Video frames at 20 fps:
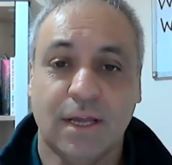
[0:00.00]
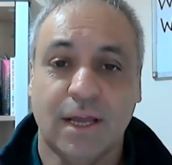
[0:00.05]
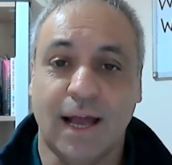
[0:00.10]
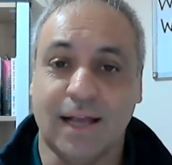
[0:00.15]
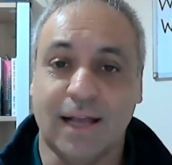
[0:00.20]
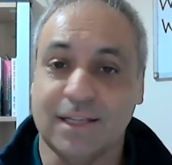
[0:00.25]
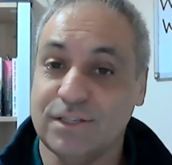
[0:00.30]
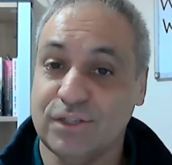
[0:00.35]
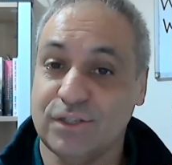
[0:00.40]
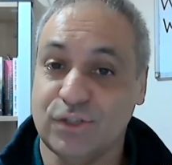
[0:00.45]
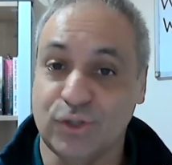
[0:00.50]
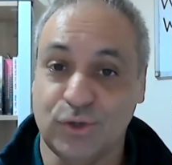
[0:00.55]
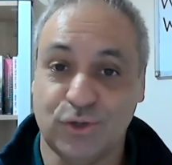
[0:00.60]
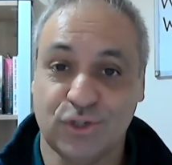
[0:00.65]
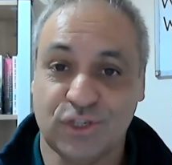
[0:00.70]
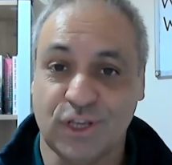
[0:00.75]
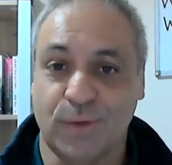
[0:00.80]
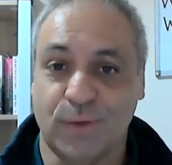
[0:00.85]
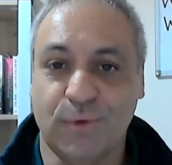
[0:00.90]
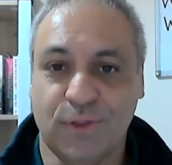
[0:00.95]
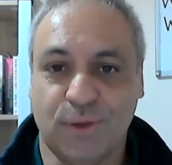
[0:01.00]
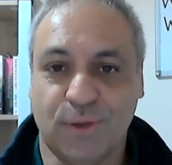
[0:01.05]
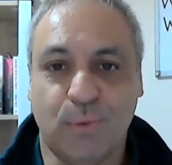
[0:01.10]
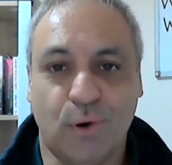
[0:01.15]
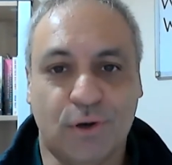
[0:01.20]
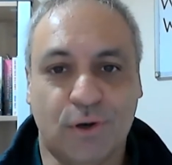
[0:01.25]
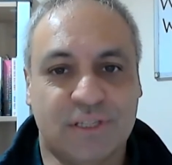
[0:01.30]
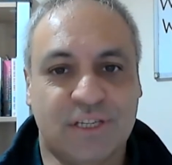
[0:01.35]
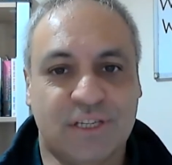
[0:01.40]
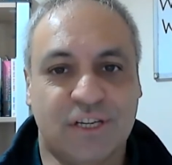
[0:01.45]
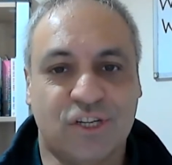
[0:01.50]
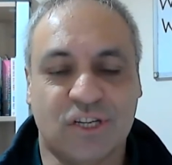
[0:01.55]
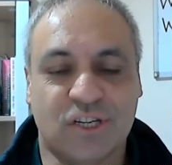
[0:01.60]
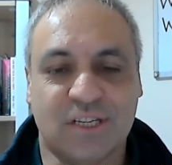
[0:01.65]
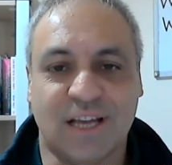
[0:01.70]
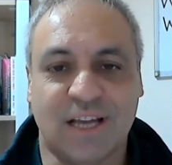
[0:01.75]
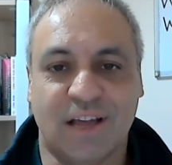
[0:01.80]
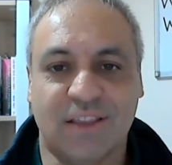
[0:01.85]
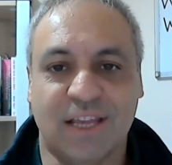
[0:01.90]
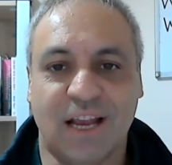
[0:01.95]
as do some of the
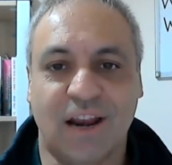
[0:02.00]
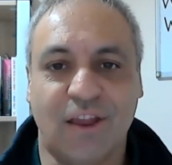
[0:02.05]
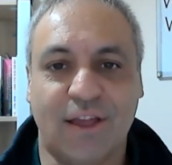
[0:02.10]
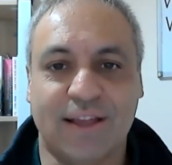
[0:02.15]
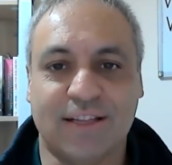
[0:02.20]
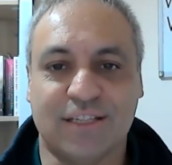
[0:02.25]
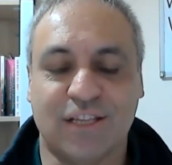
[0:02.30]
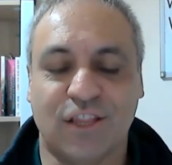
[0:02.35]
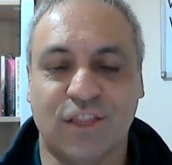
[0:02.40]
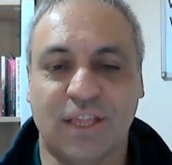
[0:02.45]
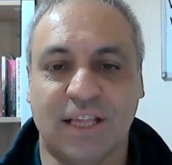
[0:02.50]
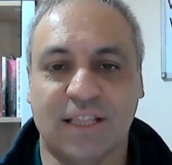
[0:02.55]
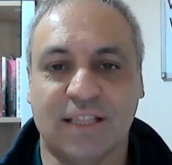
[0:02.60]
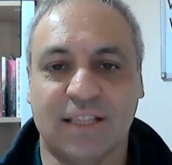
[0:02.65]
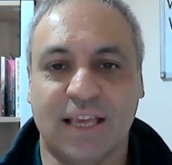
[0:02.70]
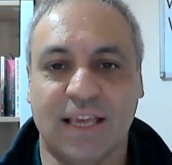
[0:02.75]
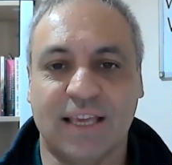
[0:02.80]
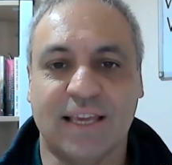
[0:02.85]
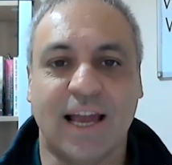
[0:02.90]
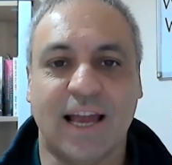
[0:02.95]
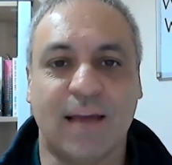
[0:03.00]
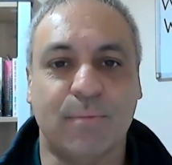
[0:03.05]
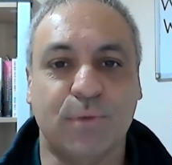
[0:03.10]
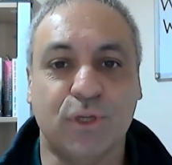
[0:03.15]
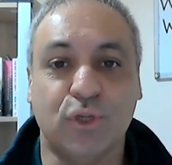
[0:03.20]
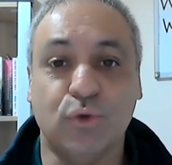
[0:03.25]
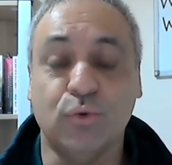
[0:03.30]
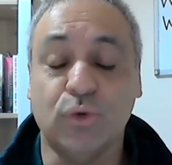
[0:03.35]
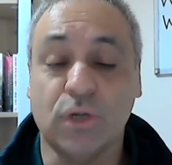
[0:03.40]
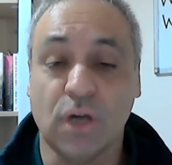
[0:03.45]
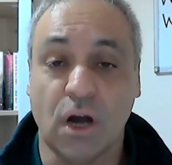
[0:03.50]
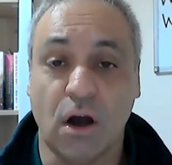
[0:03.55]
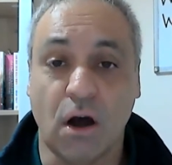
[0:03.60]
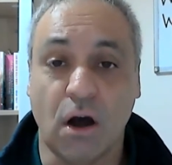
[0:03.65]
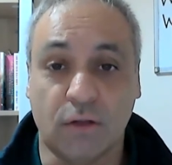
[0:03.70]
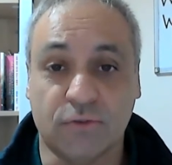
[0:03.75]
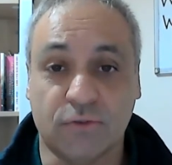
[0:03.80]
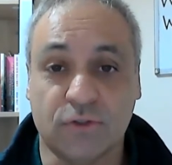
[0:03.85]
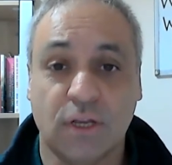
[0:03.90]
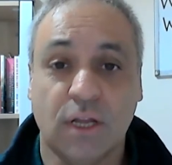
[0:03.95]
politicians out there like to think they can, but you
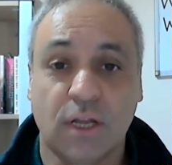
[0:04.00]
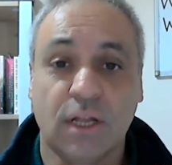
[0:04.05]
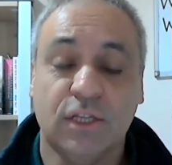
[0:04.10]
can't.